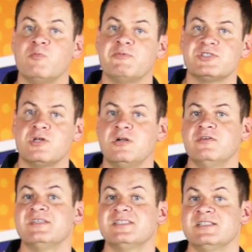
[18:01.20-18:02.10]
when we started
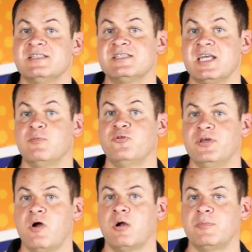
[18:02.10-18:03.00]
this, it disabled
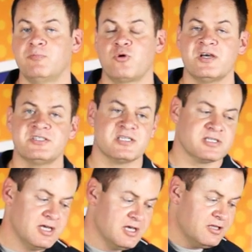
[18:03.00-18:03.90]
the arming process.
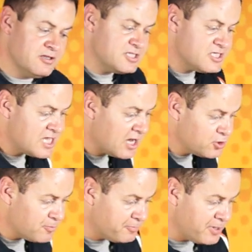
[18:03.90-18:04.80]
This is how
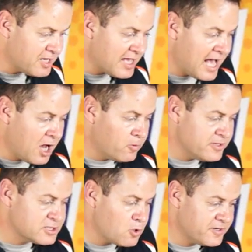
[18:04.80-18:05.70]
you pick how
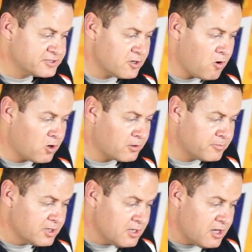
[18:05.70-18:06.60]
it's going to arm,
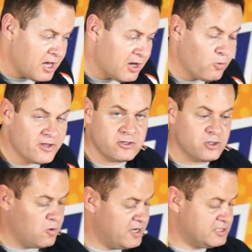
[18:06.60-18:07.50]
whether
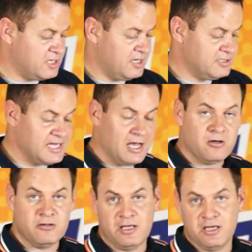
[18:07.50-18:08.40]
you want
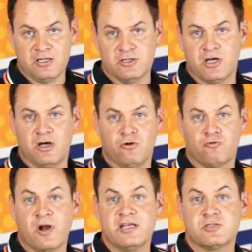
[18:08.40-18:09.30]
down and
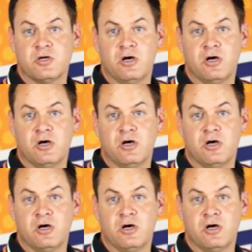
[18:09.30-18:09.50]
right